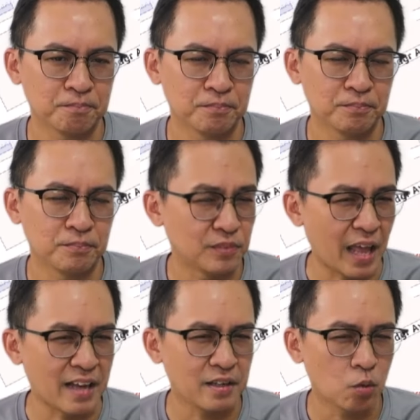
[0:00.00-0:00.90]

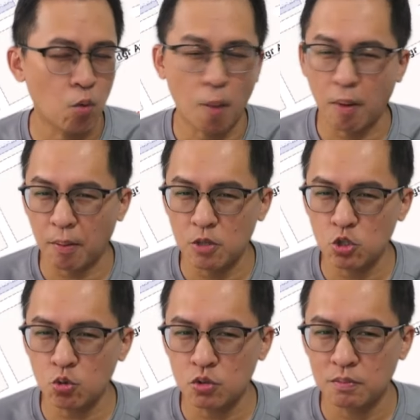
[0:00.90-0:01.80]
Then, what about primary
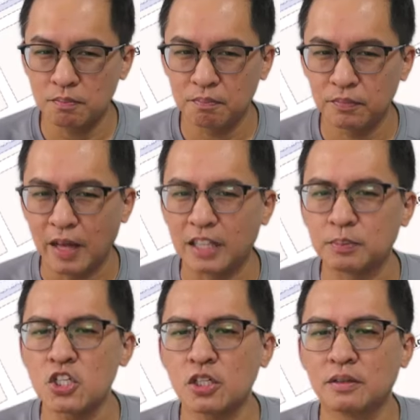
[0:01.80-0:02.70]
schools? As
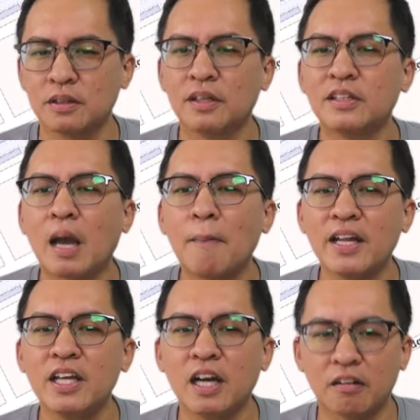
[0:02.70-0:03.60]
mentioned, there are
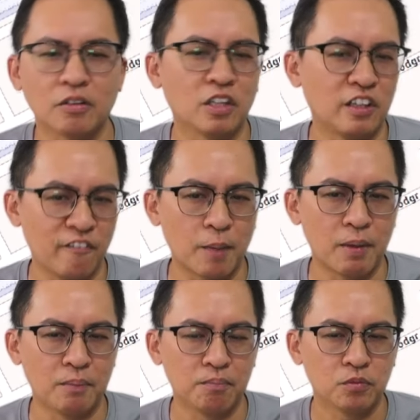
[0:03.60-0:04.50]
many around the development,
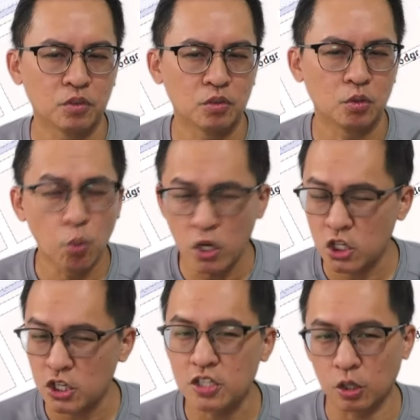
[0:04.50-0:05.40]
which
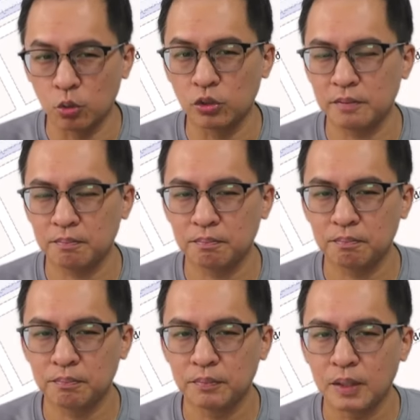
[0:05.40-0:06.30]
is a good thing.
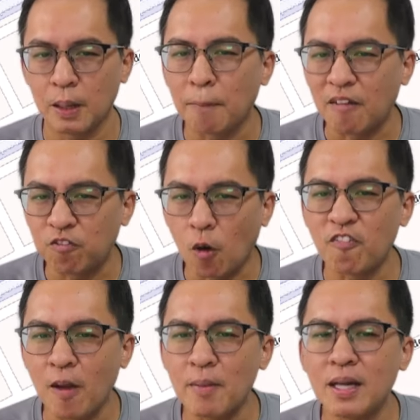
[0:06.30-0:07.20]
But for
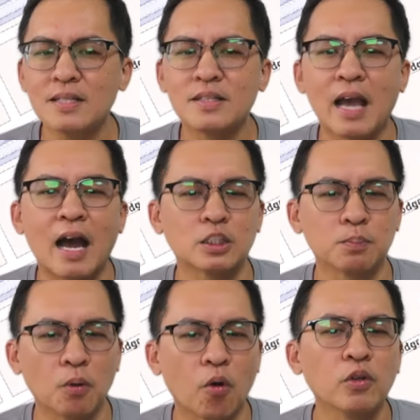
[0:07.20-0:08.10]
families that are
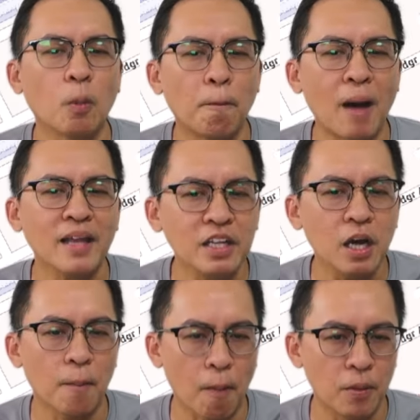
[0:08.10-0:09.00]
exploring to buy near a
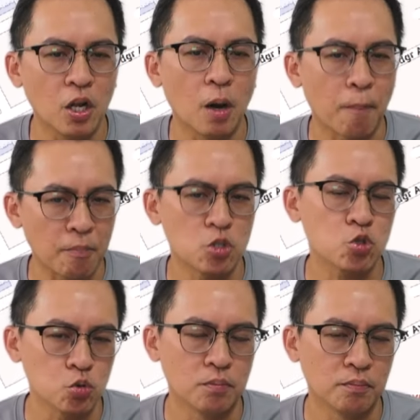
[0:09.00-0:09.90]
popular primary
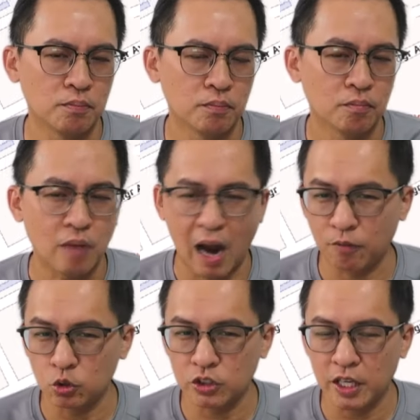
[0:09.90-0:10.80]
school, I have to
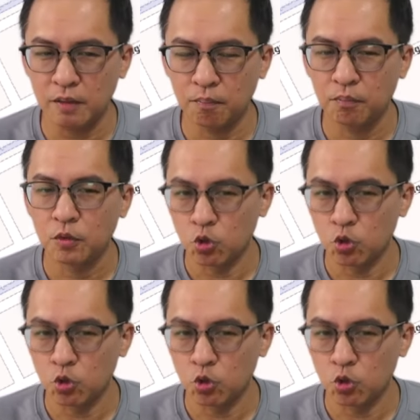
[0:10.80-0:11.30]
say, you'll be